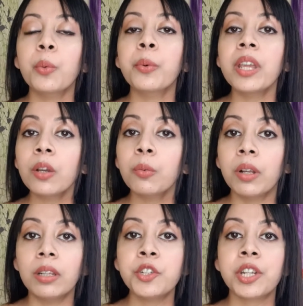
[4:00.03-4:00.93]

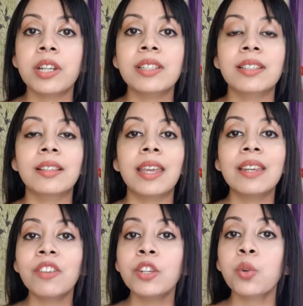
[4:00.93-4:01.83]
Reequil shared the
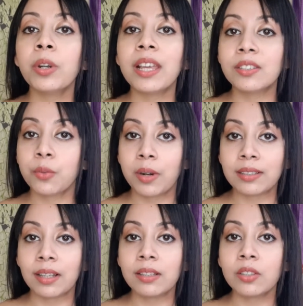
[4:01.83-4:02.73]
in vitro test
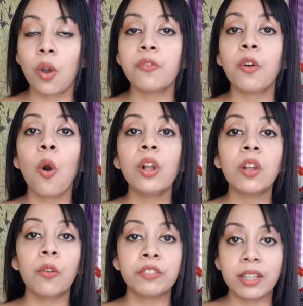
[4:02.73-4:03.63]
results of all
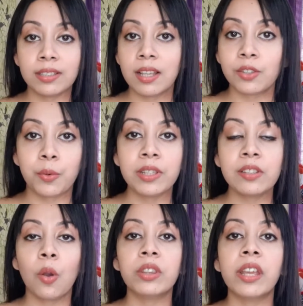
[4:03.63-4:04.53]
of their
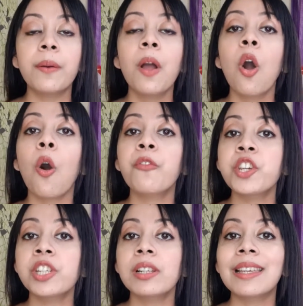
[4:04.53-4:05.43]
sunscreens on their
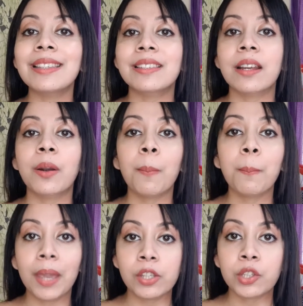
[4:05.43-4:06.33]
official Instagram
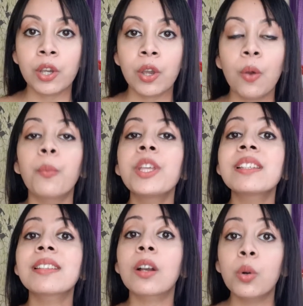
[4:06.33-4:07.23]
page, which
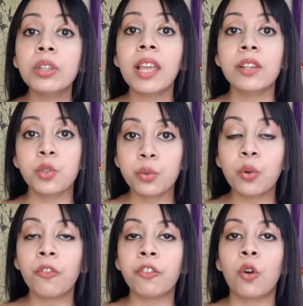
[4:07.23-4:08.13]
is a good thing to
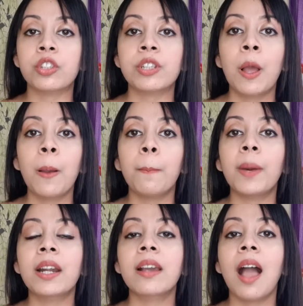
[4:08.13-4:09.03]
do, of course.
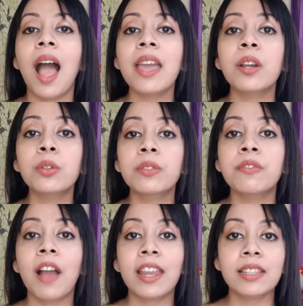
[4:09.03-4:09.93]
But I couldn't
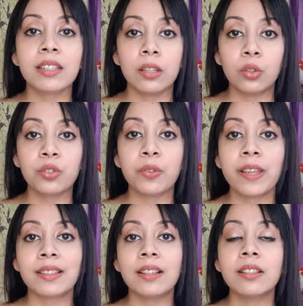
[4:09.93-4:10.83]
find those
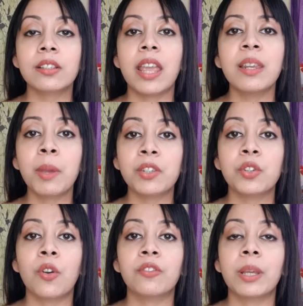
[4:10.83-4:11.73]
results, any
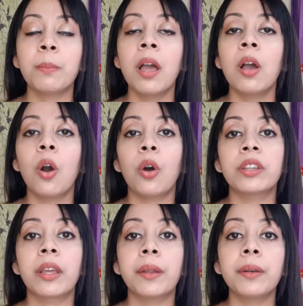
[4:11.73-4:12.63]
mention of them,
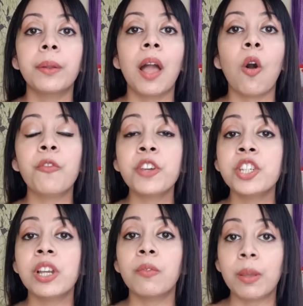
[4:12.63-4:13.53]
on their
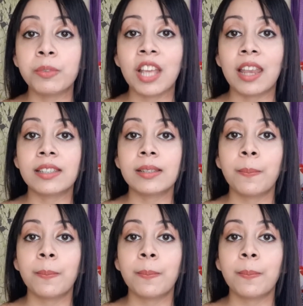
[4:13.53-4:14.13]
official website.